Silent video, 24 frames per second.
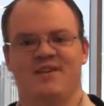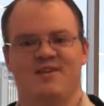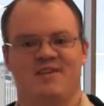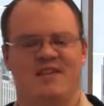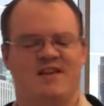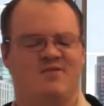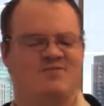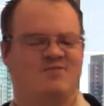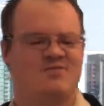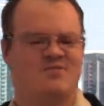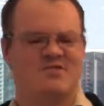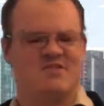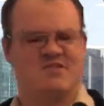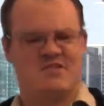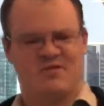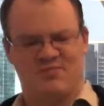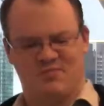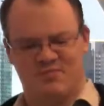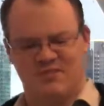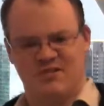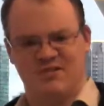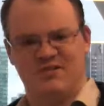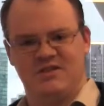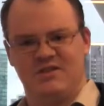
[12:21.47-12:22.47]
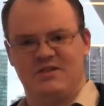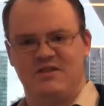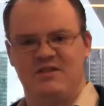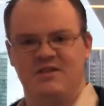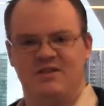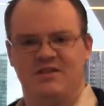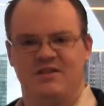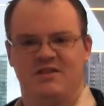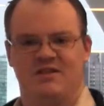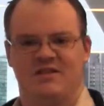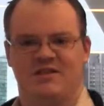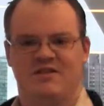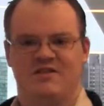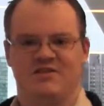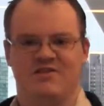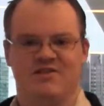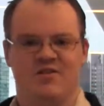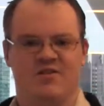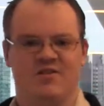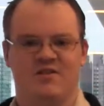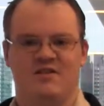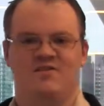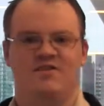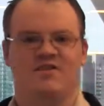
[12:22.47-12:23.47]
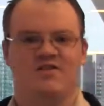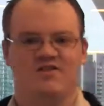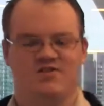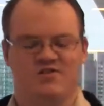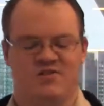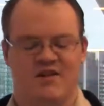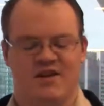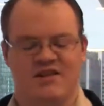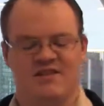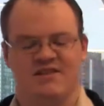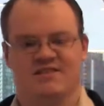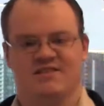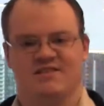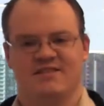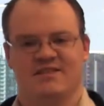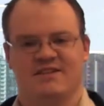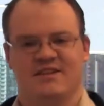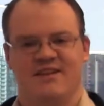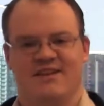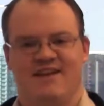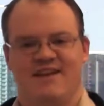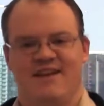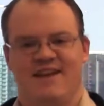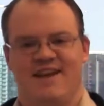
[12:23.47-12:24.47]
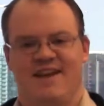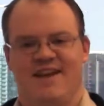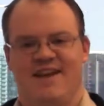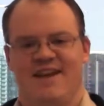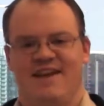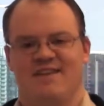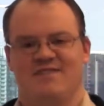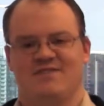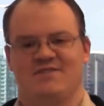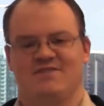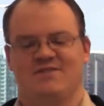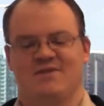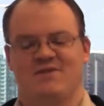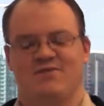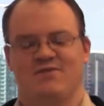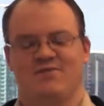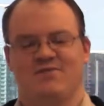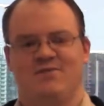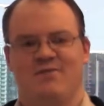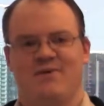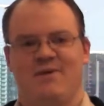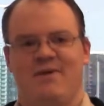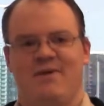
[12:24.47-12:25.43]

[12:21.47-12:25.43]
That was just completely not even addressed. And so